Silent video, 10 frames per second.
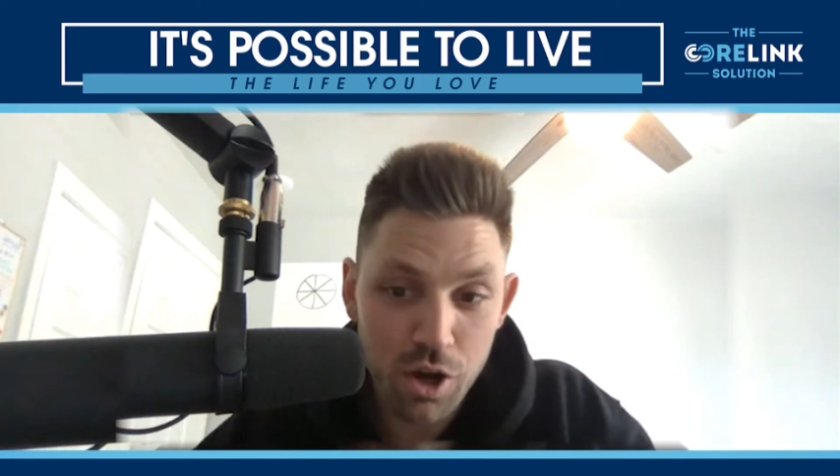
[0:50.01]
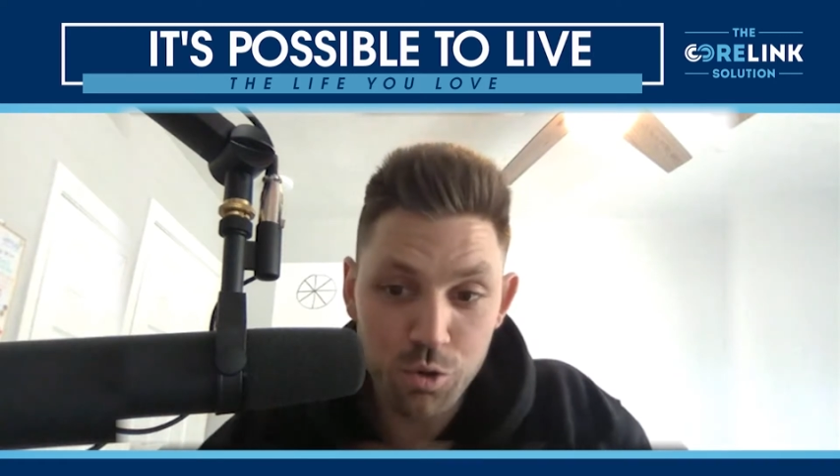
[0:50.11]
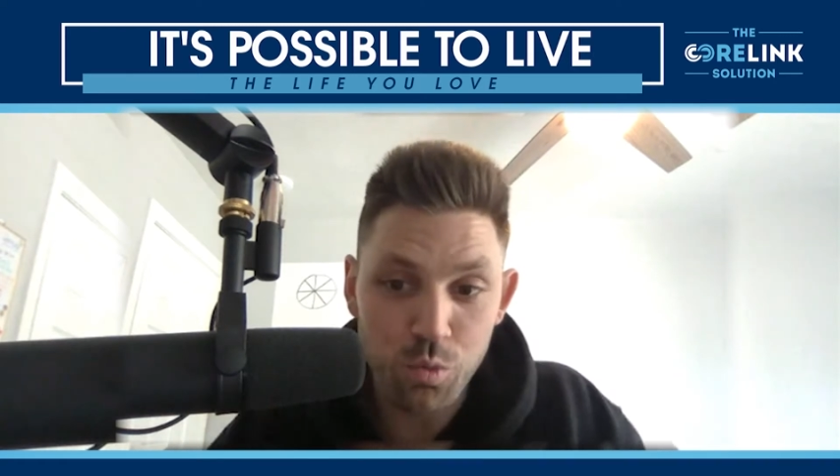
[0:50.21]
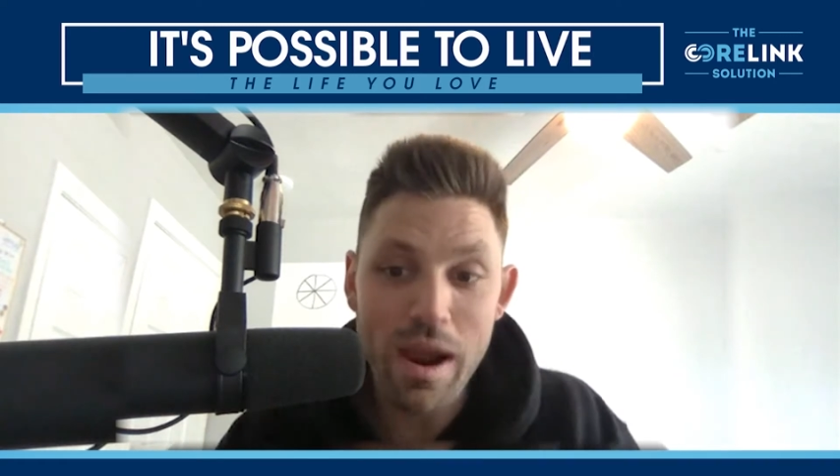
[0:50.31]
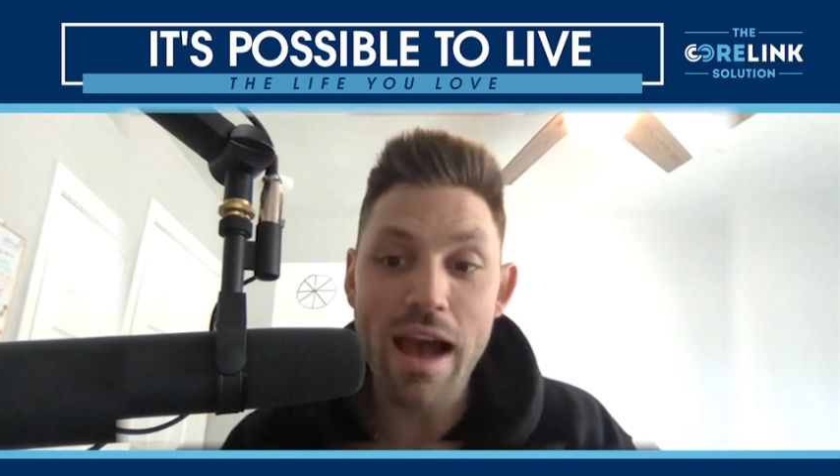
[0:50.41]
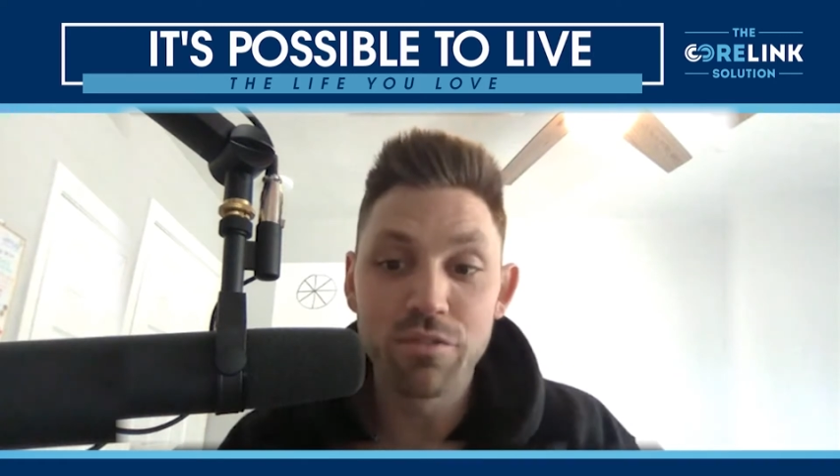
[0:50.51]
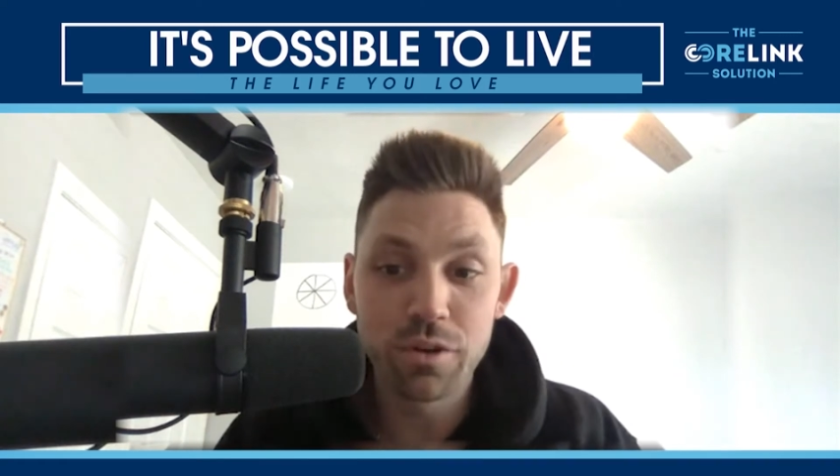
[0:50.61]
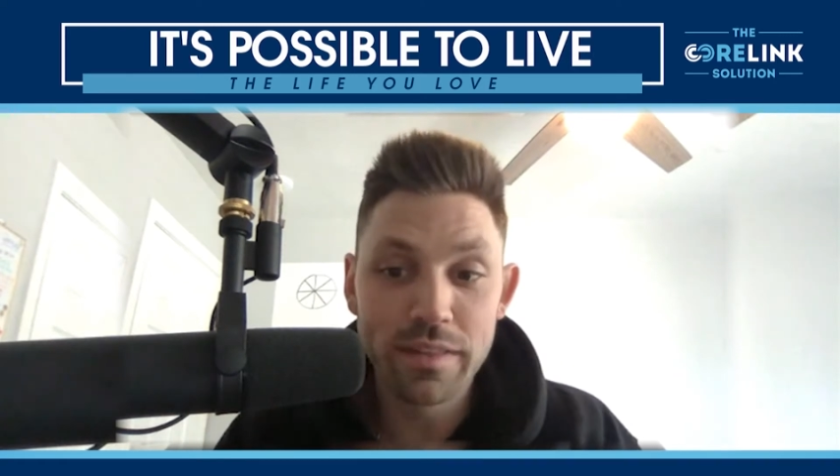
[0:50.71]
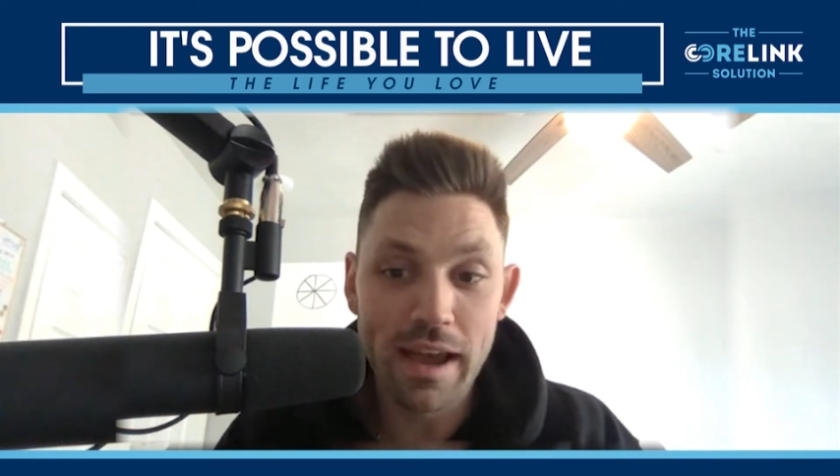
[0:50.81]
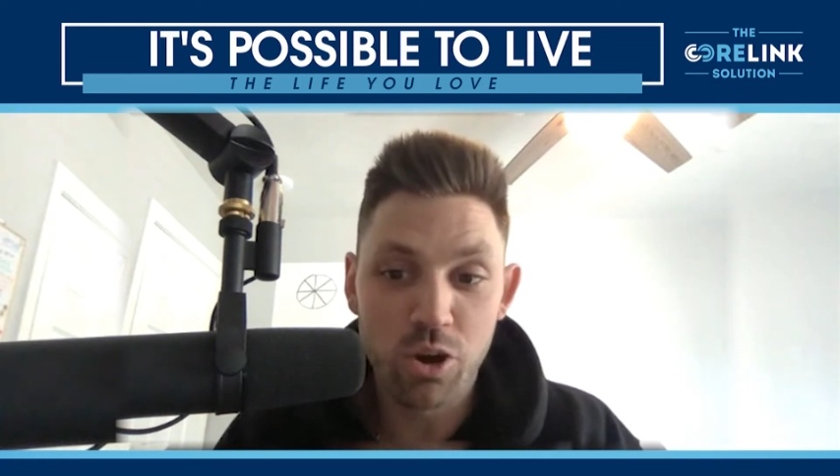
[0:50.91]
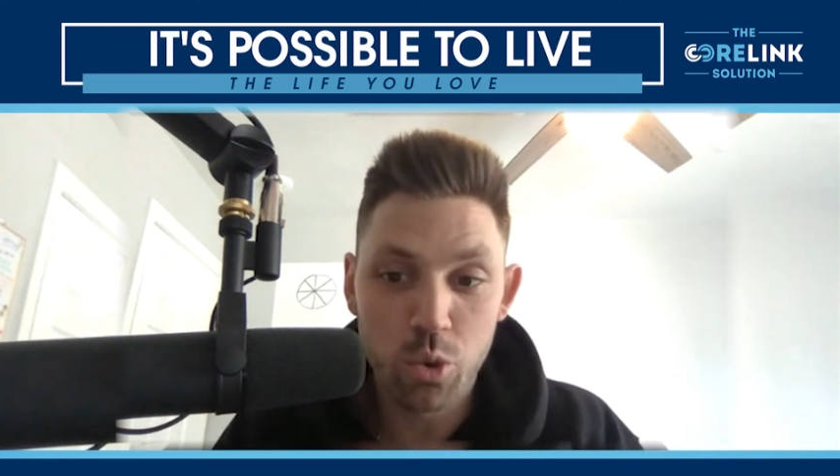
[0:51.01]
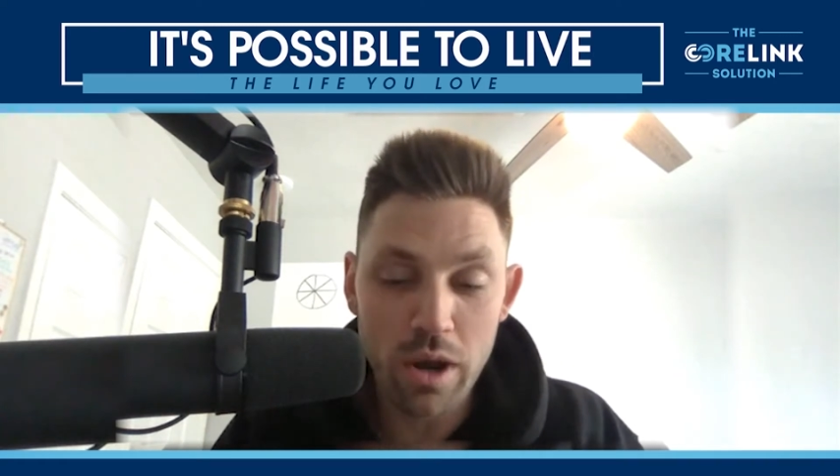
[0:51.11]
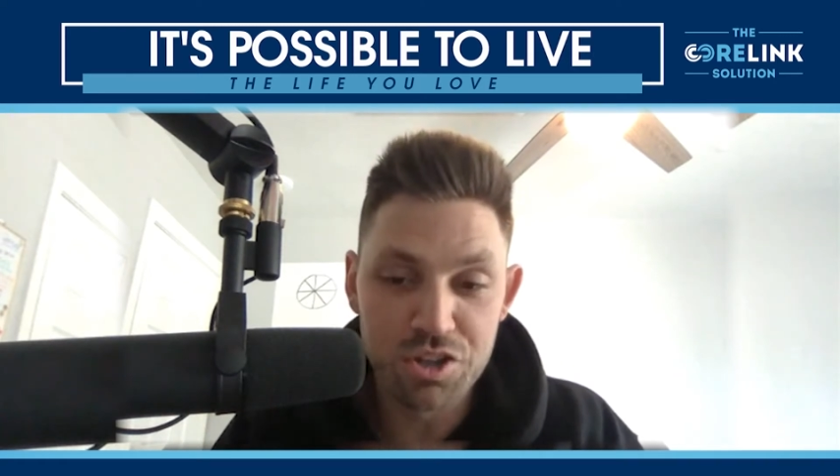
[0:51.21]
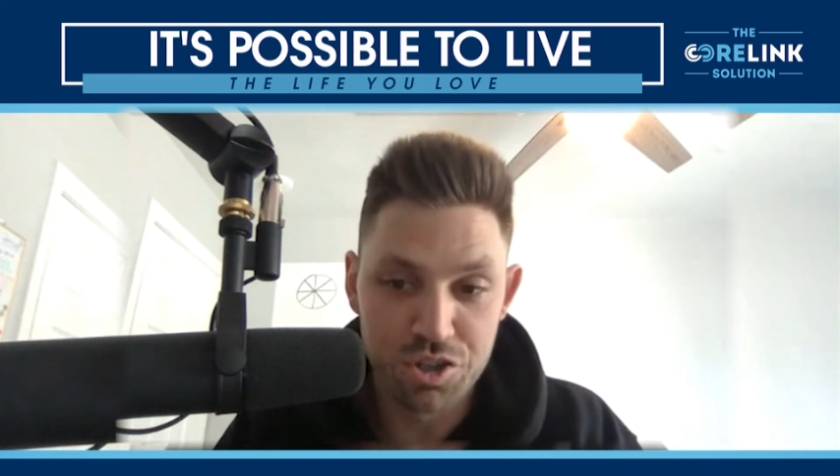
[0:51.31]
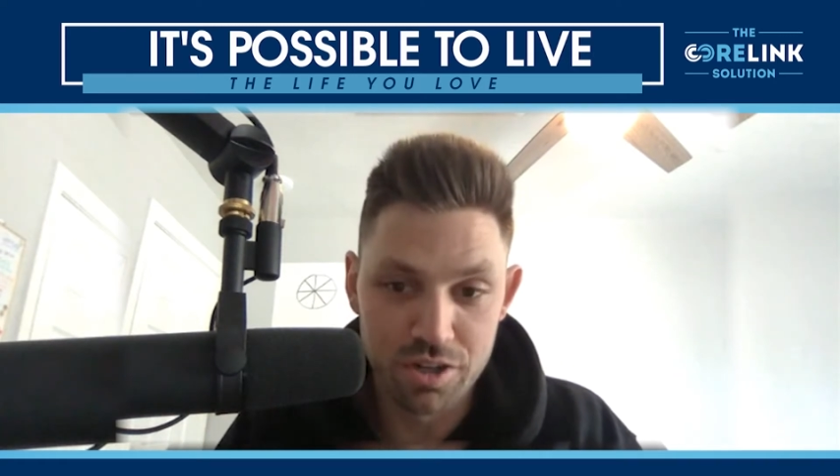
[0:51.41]
unravel in that
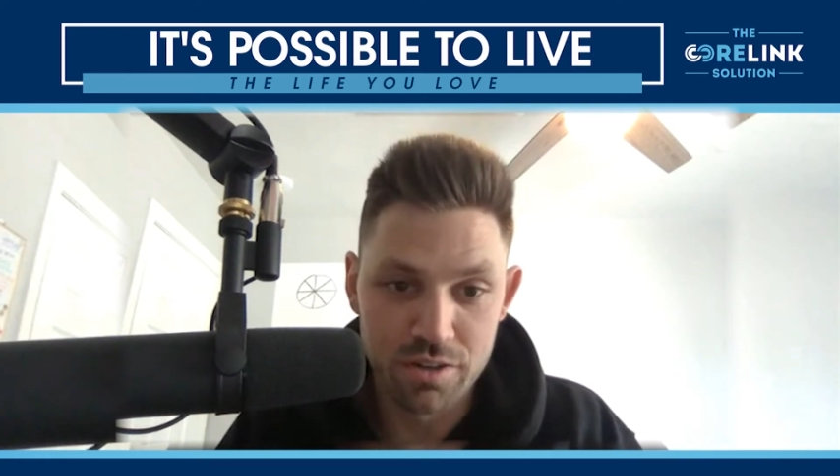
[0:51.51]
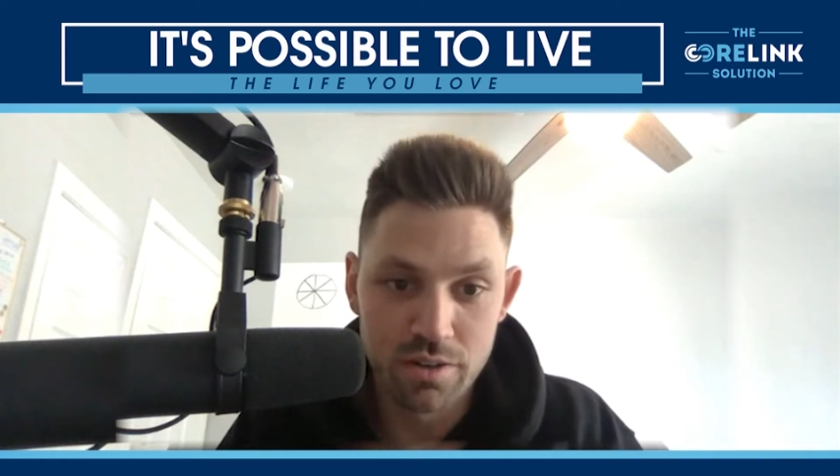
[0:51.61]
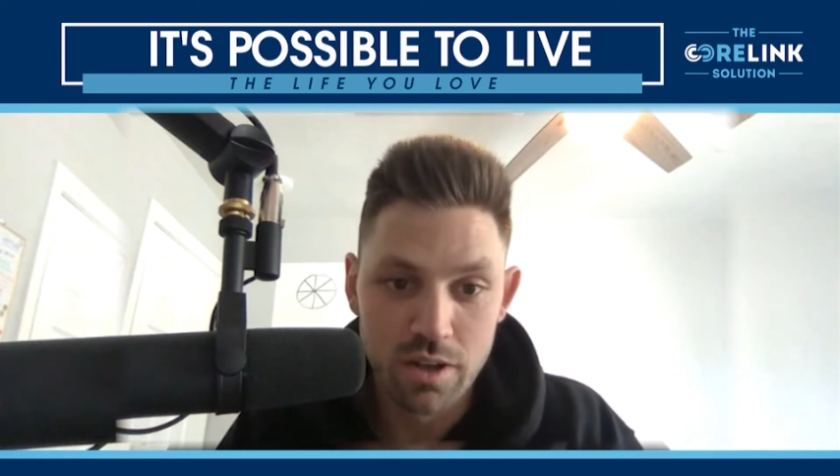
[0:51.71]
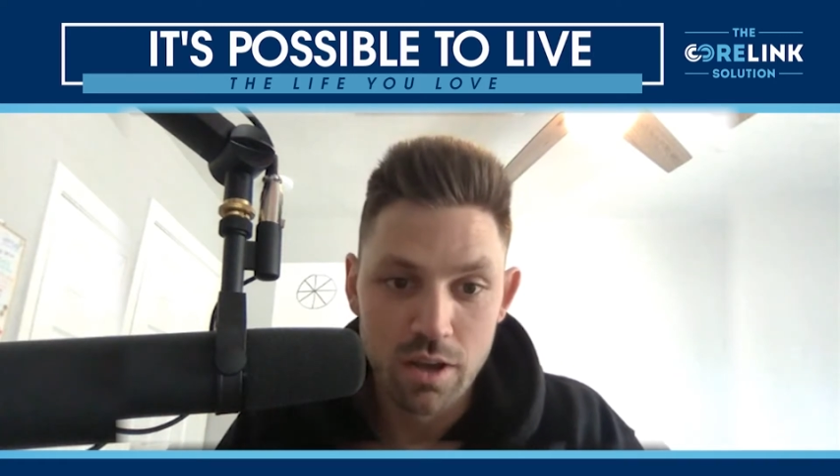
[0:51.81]
question